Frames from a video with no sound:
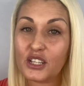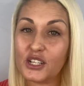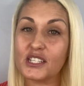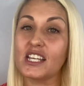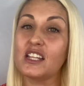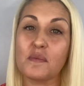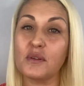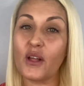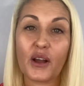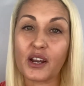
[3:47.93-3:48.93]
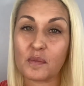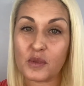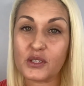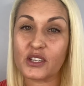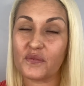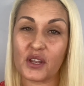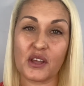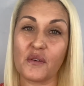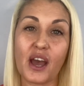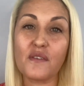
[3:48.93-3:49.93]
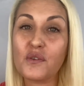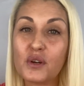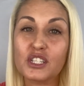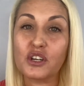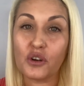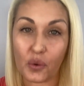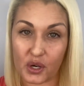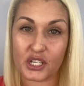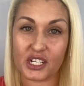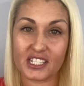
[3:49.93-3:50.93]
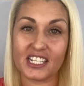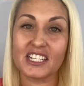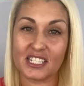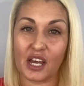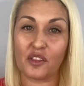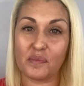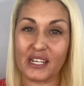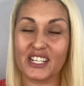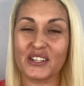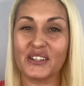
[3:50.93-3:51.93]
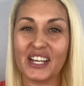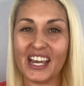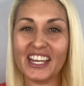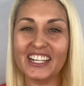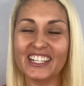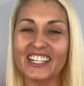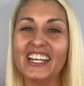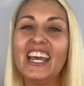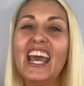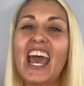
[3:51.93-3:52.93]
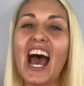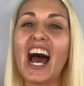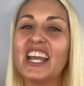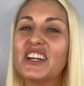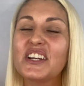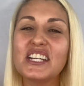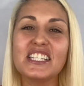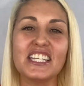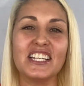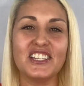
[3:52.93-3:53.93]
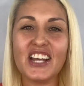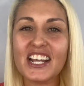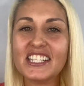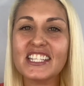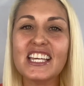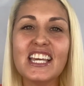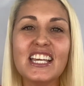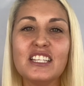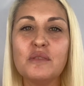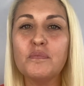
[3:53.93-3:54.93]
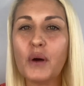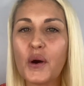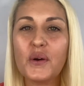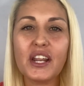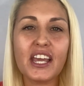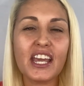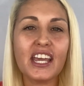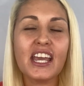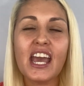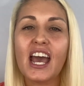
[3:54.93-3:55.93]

looks like they belong in a music video. Everyone's gorgeous in South Beach, okay? You're gonna see jet skis, boating.